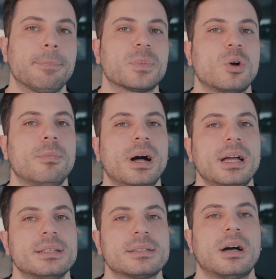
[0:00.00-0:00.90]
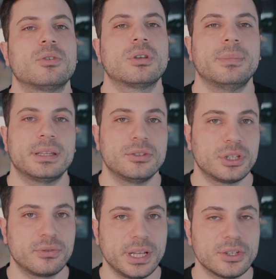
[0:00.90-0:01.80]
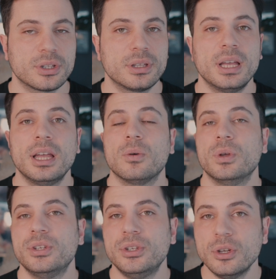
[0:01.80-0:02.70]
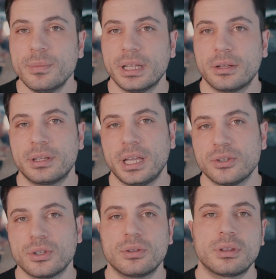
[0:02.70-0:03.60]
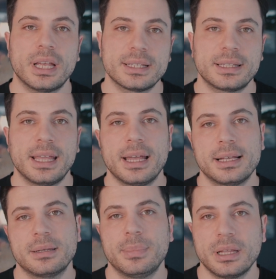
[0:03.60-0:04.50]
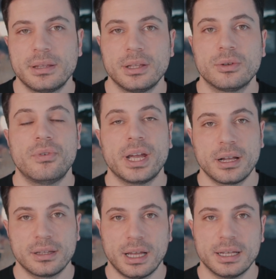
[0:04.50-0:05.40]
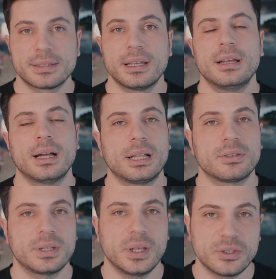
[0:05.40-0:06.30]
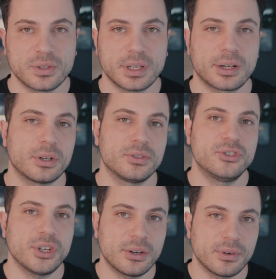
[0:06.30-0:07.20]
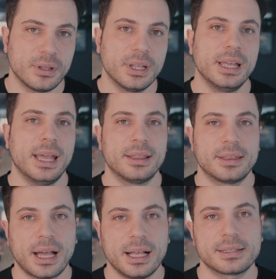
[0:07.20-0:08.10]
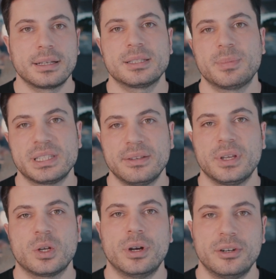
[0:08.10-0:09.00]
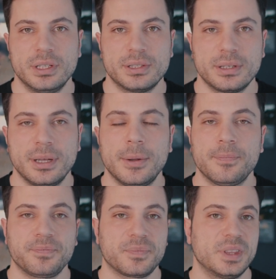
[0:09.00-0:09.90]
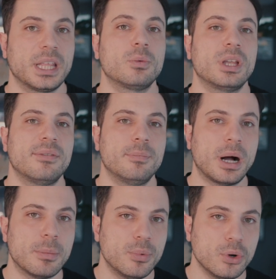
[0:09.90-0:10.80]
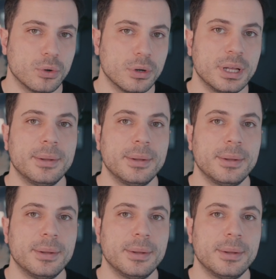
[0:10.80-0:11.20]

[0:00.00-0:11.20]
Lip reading: combines automated generation with human annotation to test AI's ability to recognize hallucinations across general and task-specific queries. Then we have Bamboo,